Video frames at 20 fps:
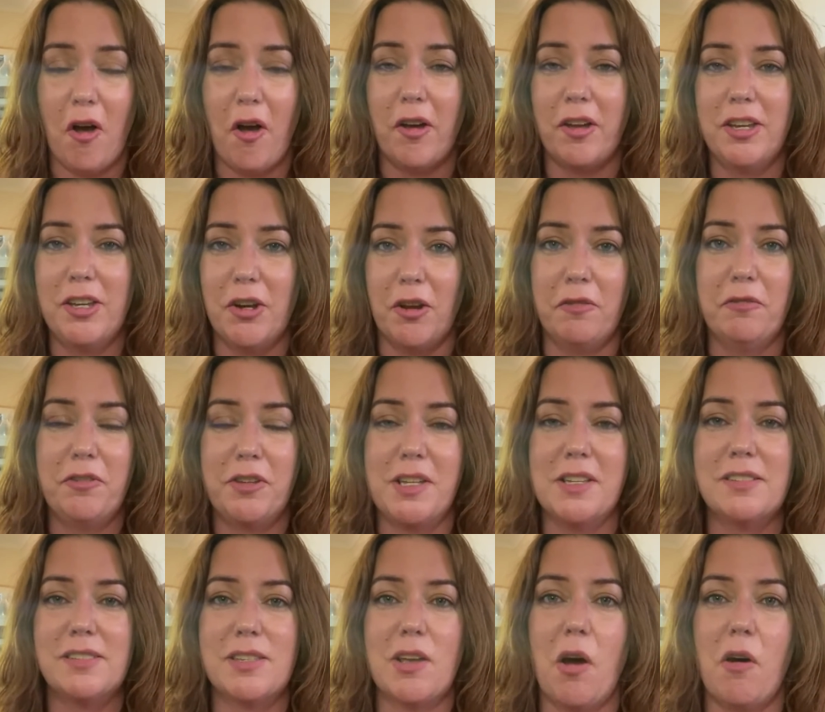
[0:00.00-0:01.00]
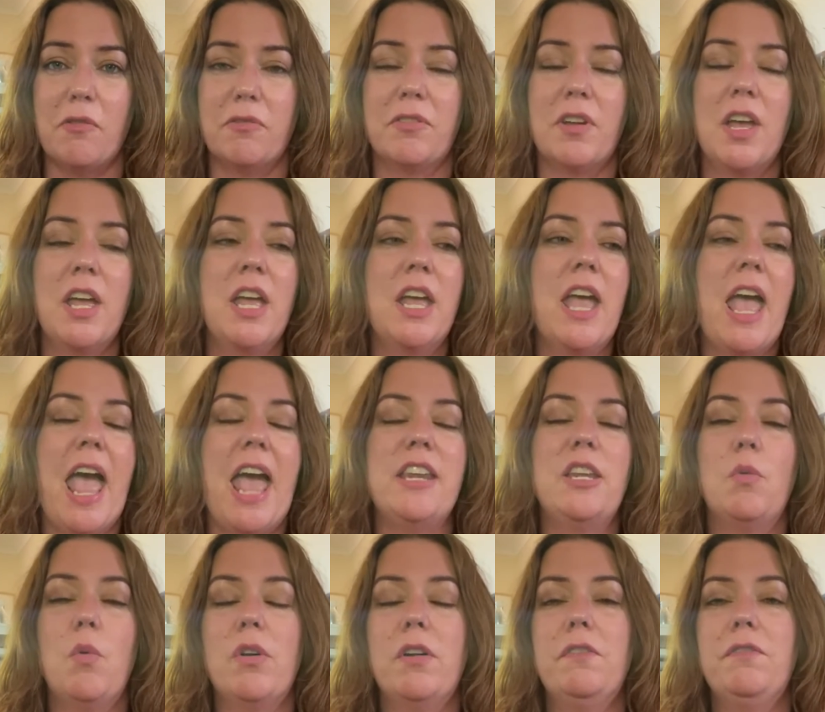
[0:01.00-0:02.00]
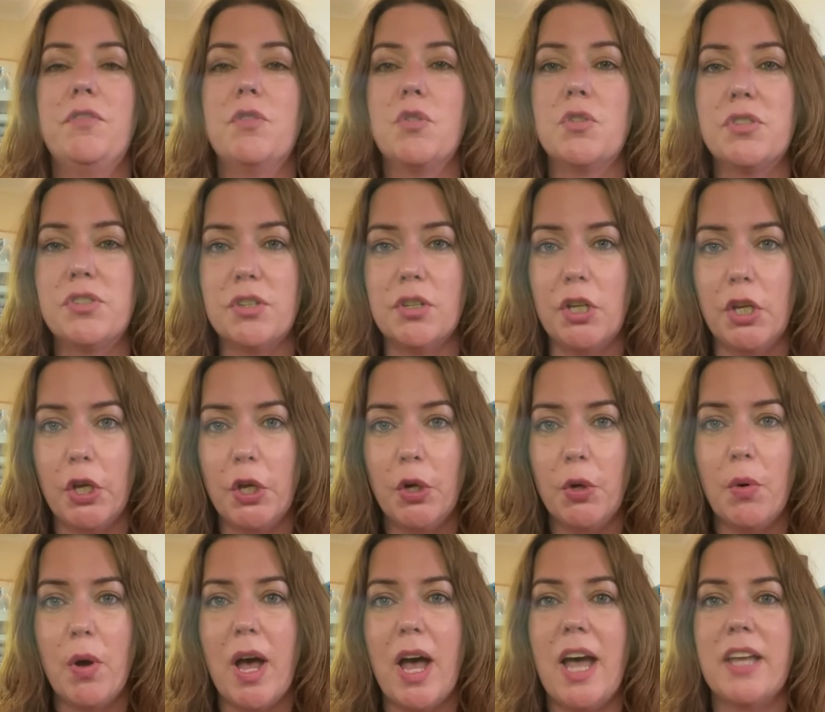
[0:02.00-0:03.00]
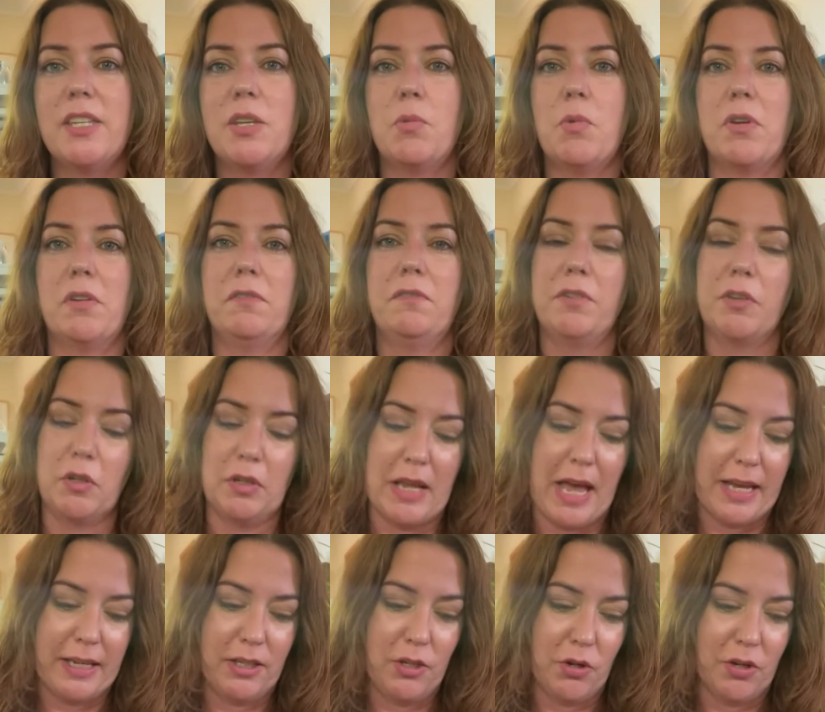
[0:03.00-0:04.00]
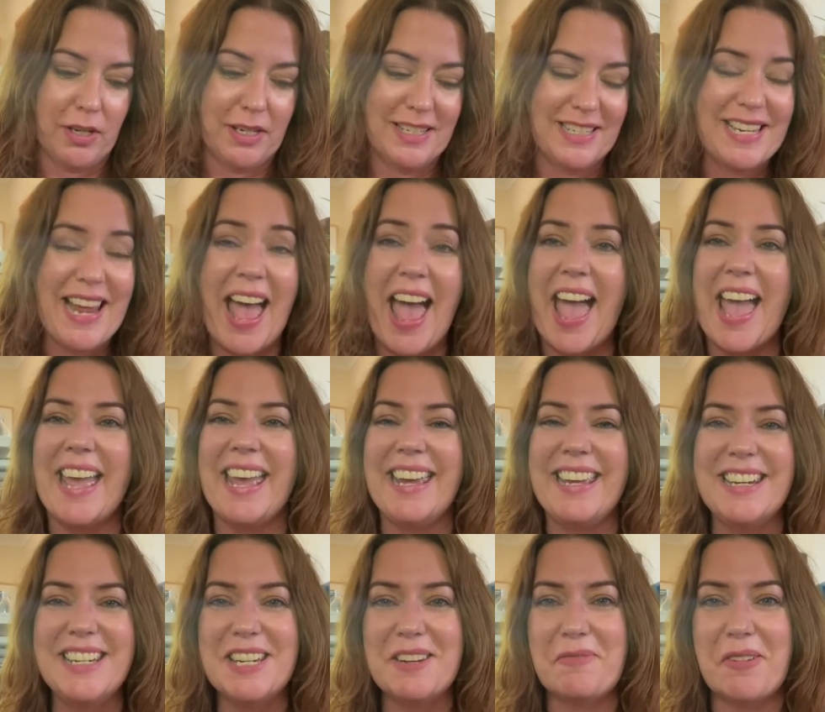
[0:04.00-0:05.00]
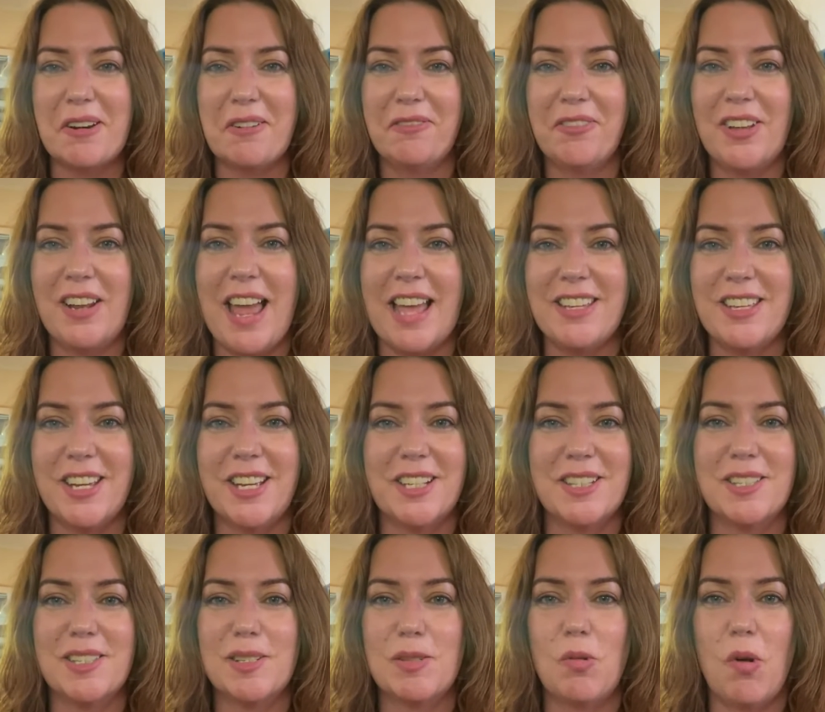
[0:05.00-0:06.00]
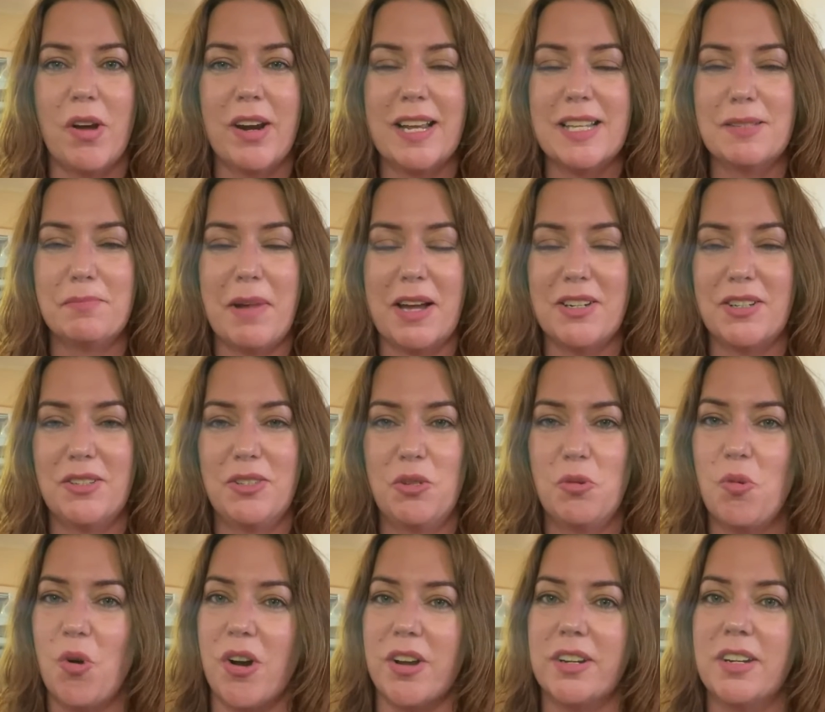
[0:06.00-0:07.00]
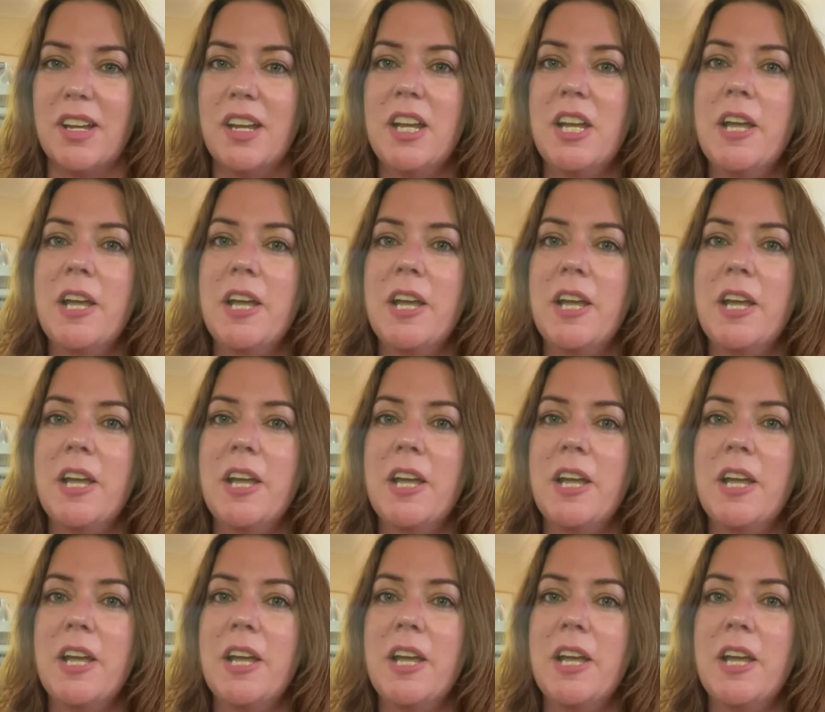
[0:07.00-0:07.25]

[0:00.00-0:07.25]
you know, for yourself. And you want to feel secure, you want to feel like you're contained, you want to feel like you can squat as much as you want.